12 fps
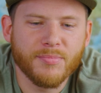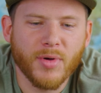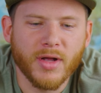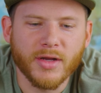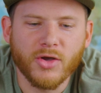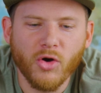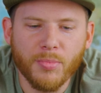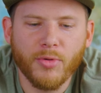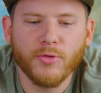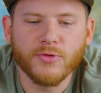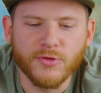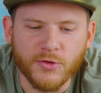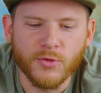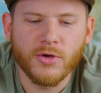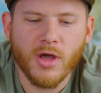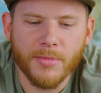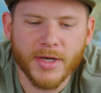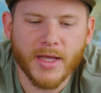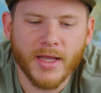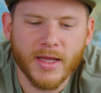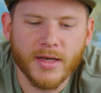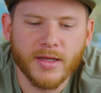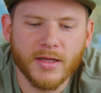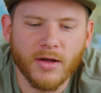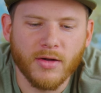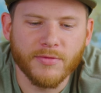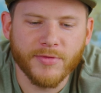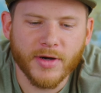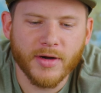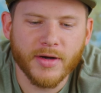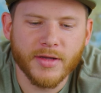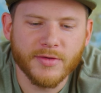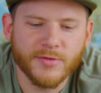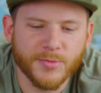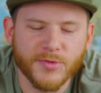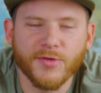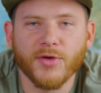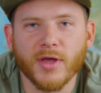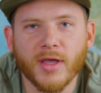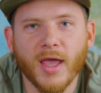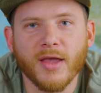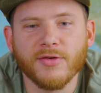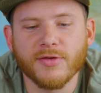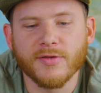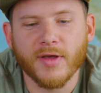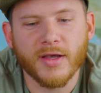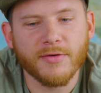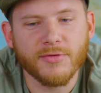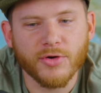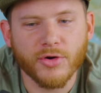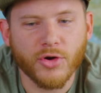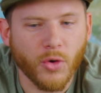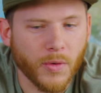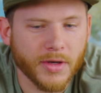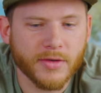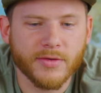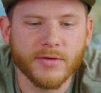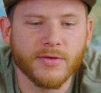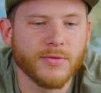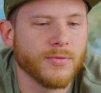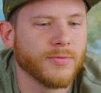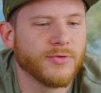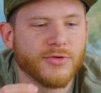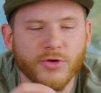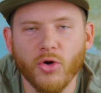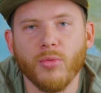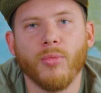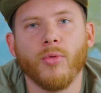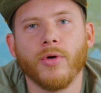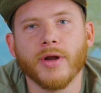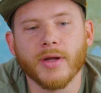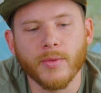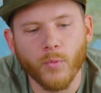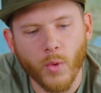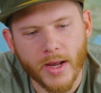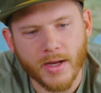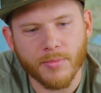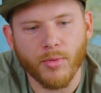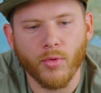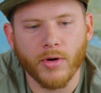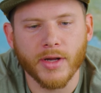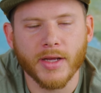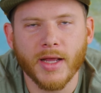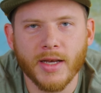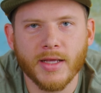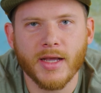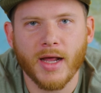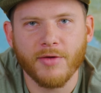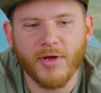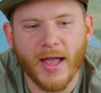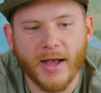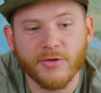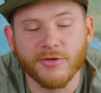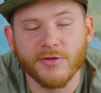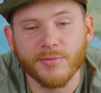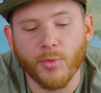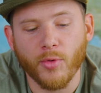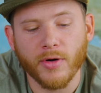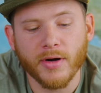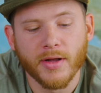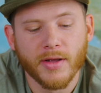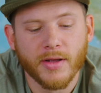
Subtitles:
but GoPros do come in handy on very specific occasions. Like if you're going to do snowboarding, wakeboarding, any kind of action sport,